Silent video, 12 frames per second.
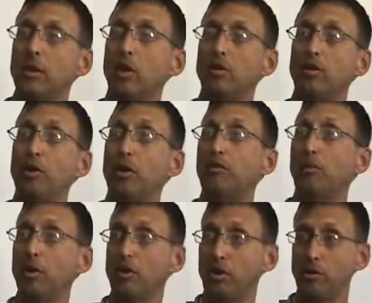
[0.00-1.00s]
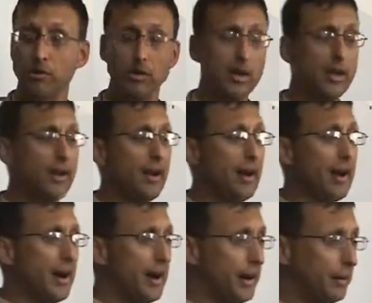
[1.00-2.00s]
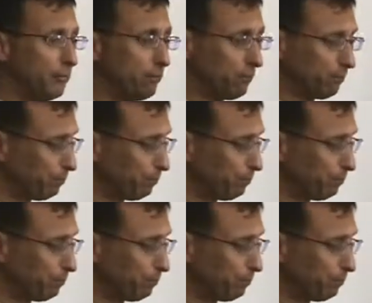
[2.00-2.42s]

or 30 to 40 treatments. Um,